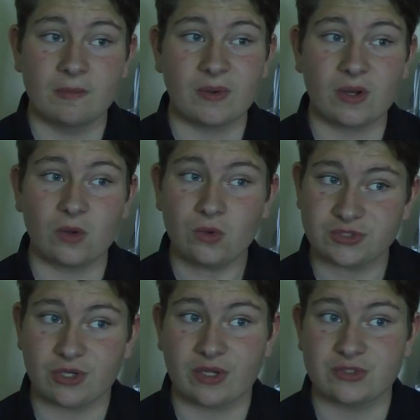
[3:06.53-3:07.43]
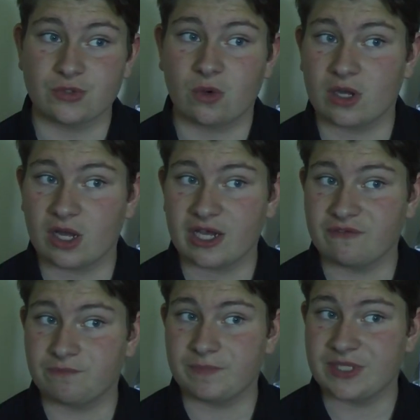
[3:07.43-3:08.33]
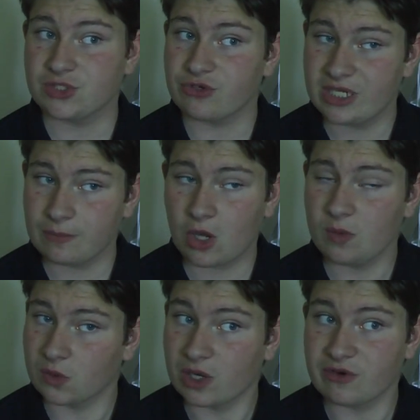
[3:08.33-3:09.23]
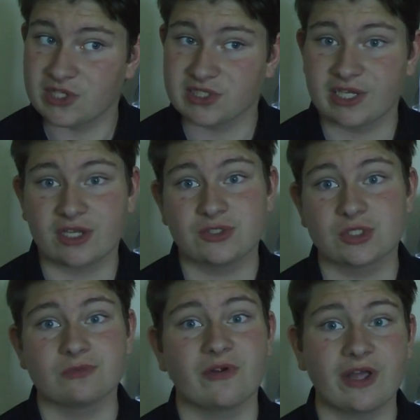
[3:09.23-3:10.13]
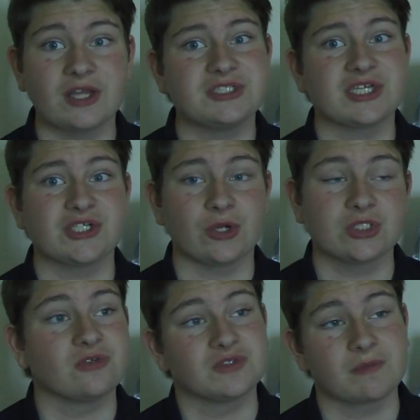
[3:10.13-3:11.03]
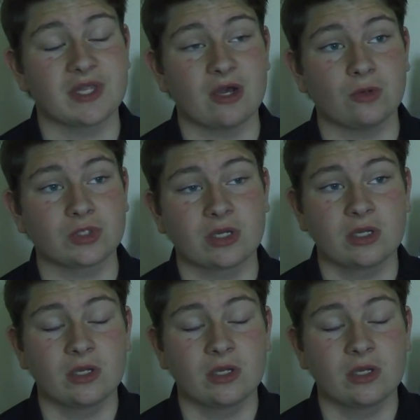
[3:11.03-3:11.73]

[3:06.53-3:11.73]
But also, I do quite. I've been to Greenham Common quite recently, and I took some very artistic shots of some of the old